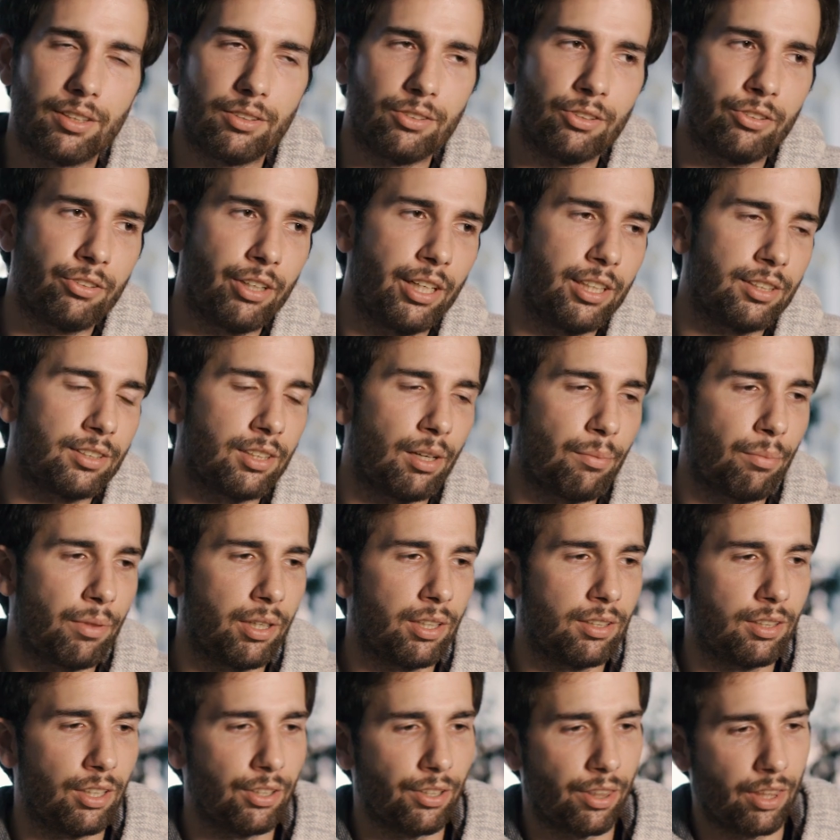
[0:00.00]
You create
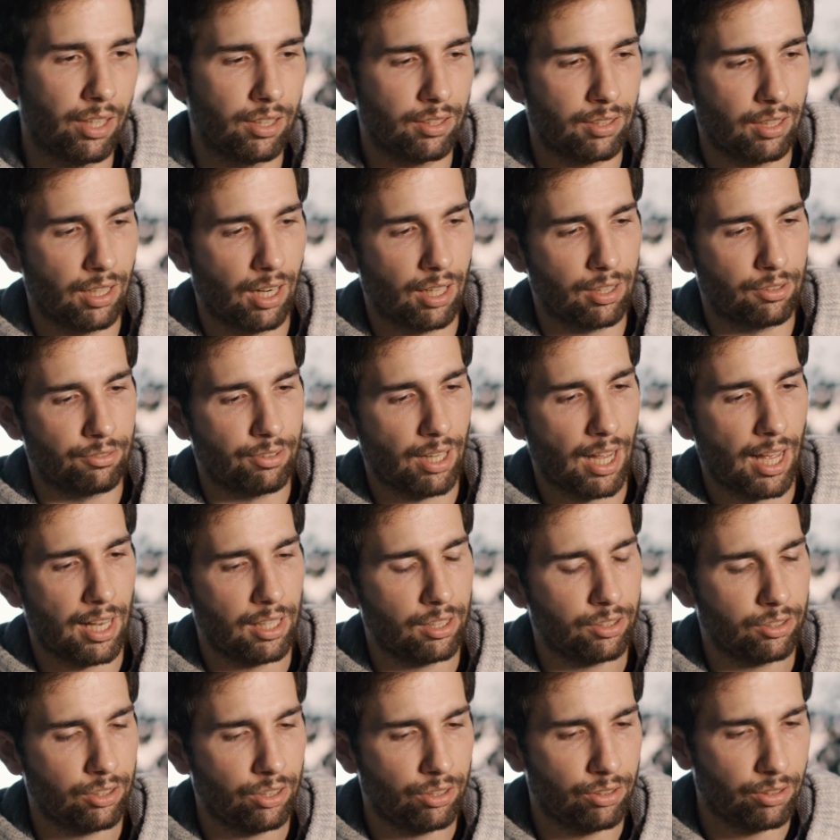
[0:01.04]
something that you think it adds
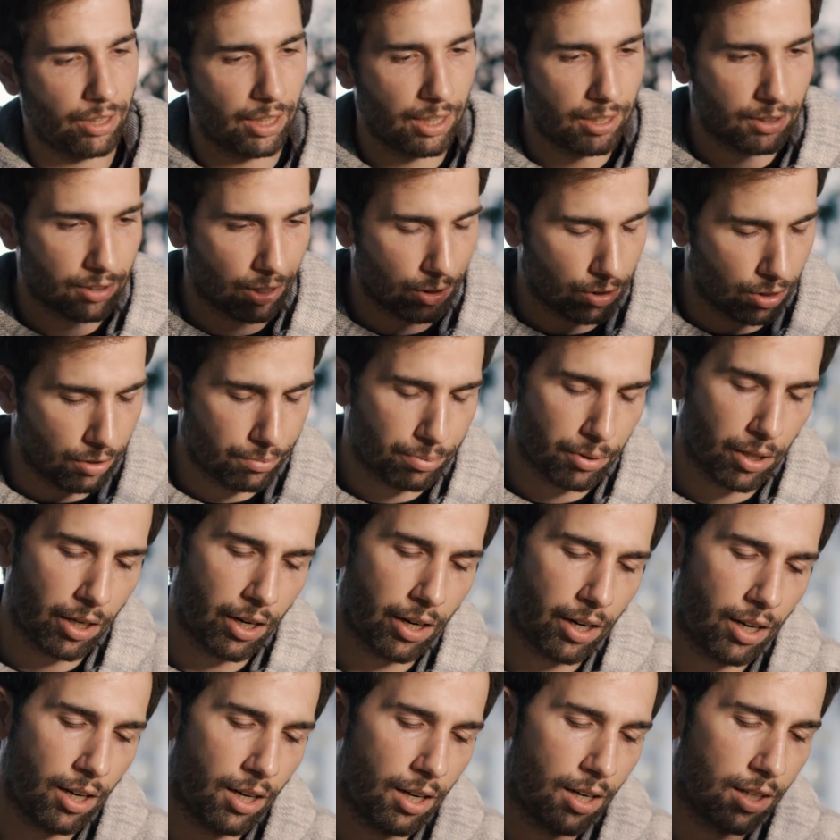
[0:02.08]
value and it's a good
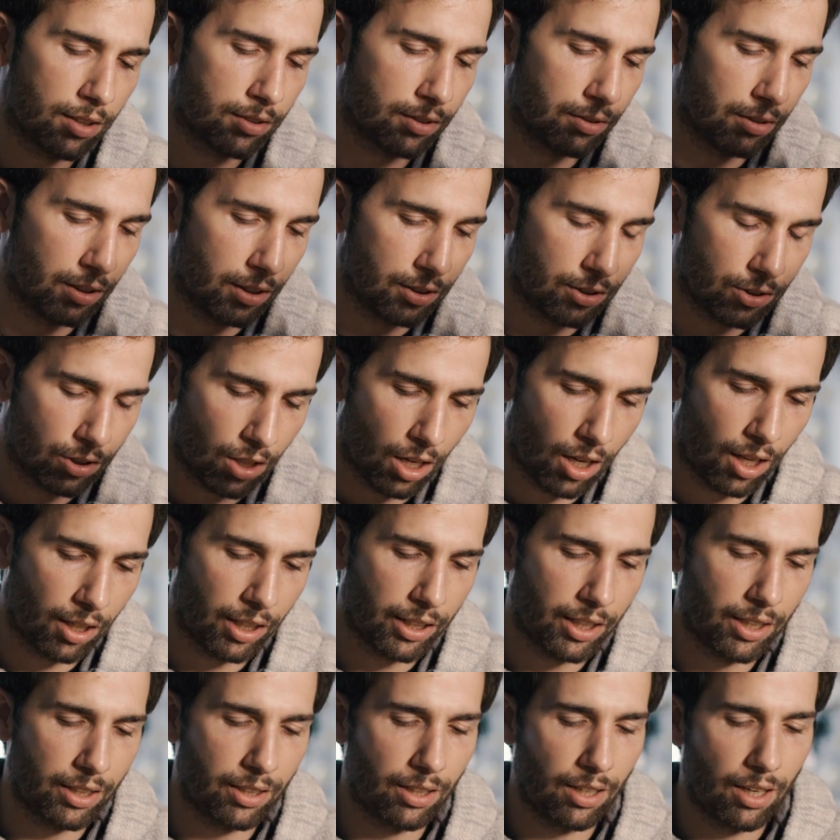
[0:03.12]
product, it's
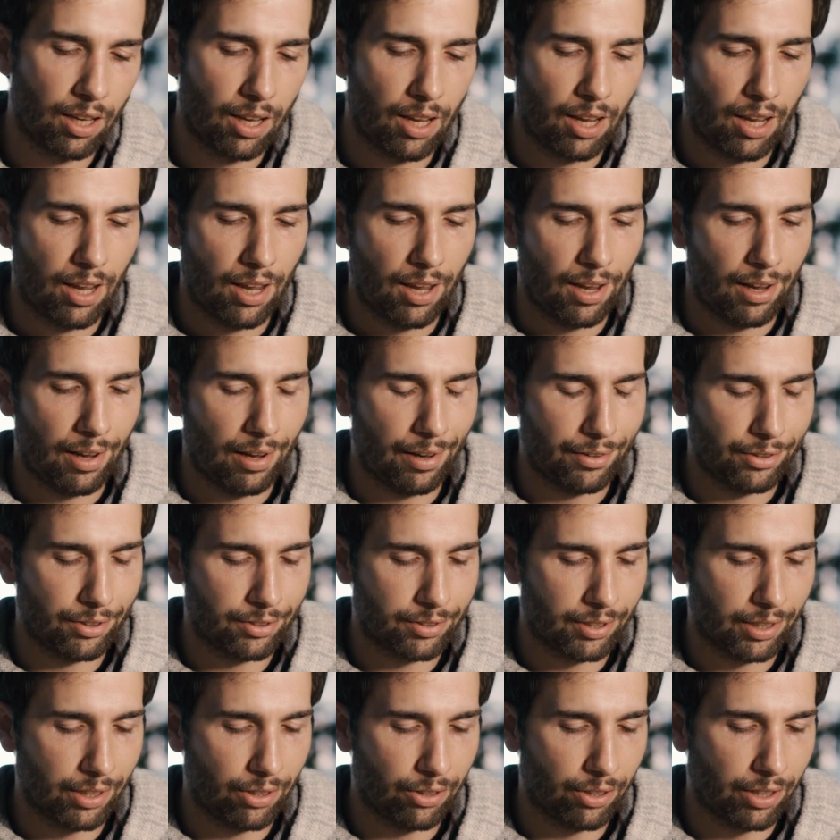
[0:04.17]
solid, and you
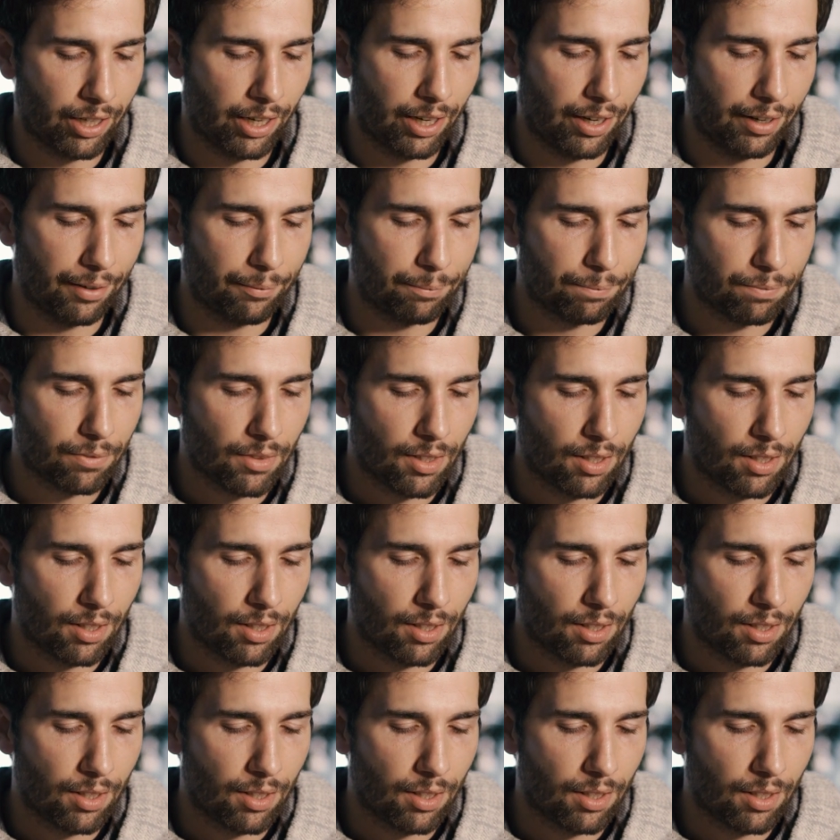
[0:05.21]
say, okay,